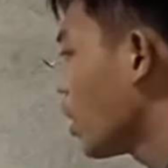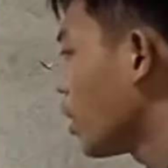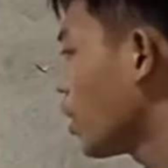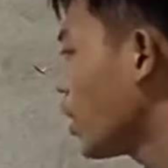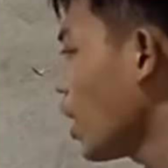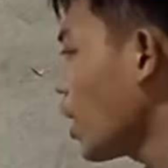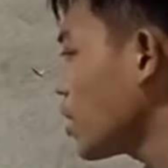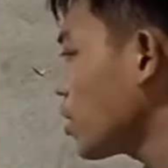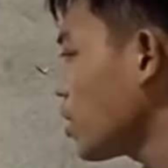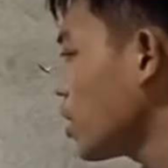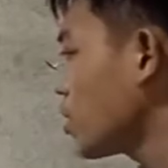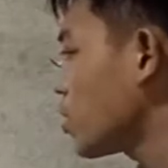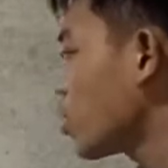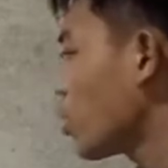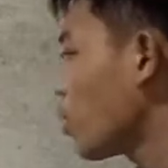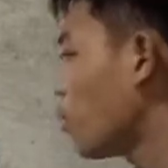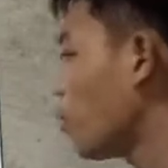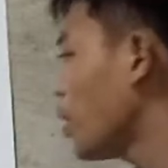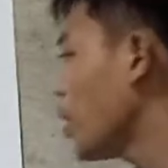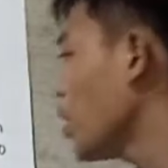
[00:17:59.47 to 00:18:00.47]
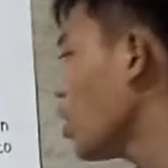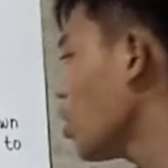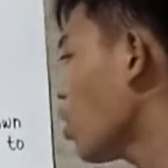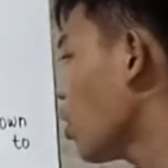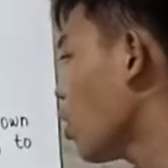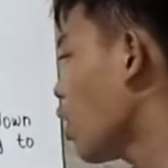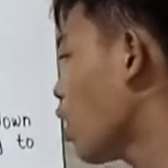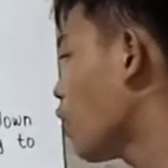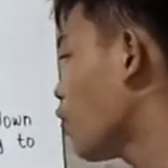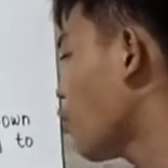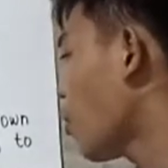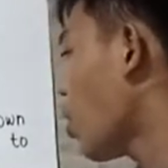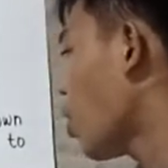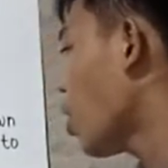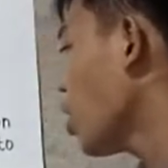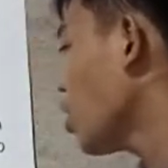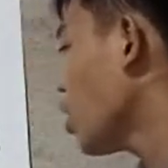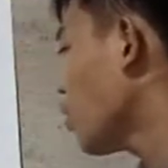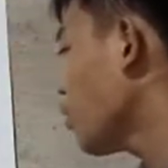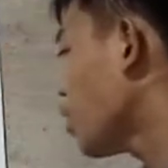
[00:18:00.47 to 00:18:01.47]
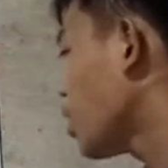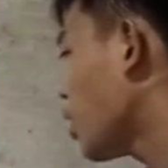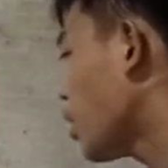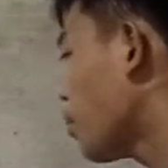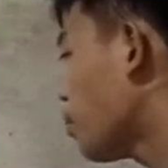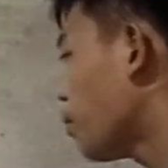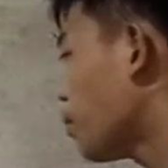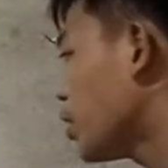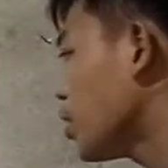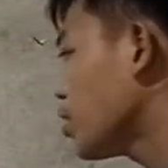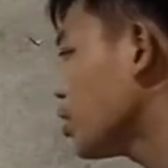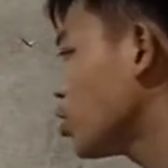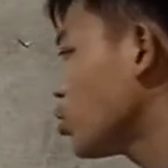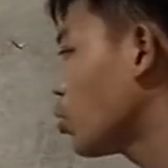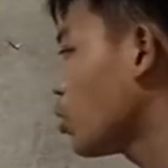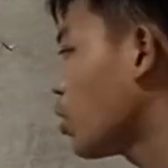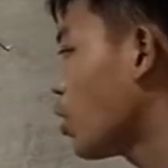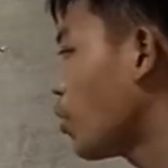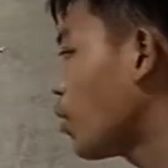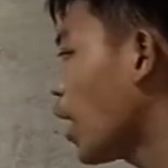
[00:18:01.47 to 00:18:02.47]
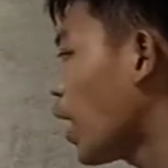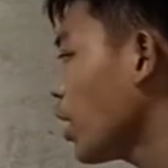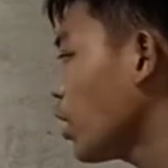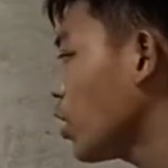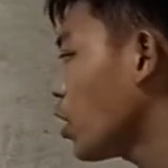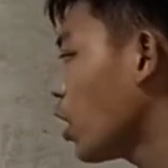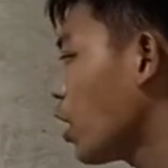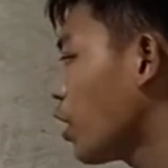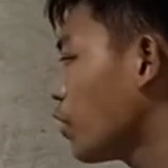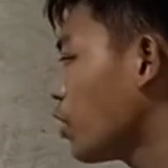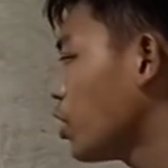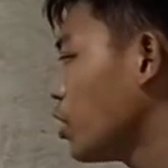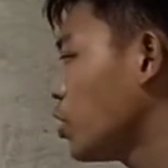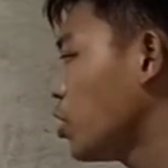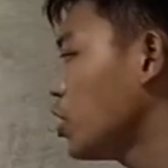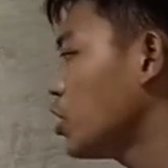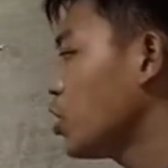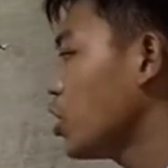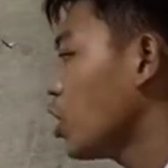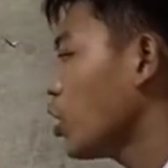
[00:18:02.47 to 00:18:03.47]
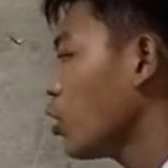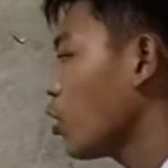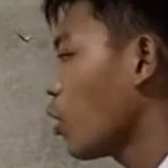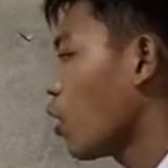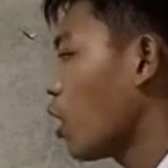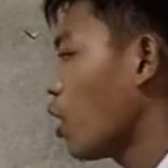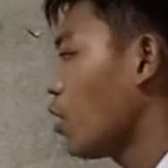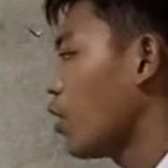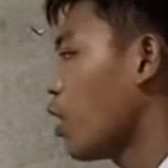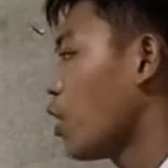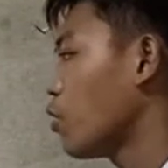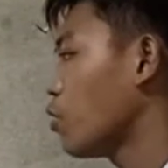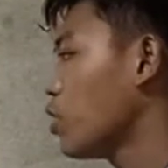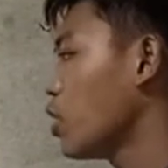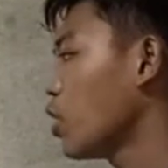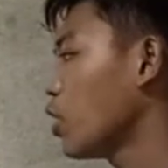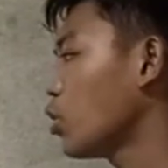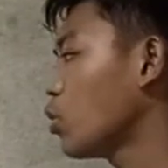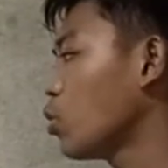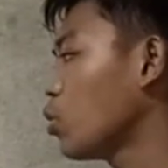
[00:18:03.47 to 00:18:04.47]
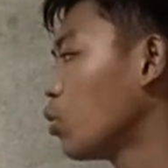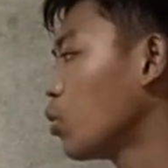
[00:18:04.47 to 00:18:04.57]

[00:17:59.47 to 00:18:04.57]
Next is read of all of the numbers to the right of the digit you are rounding to.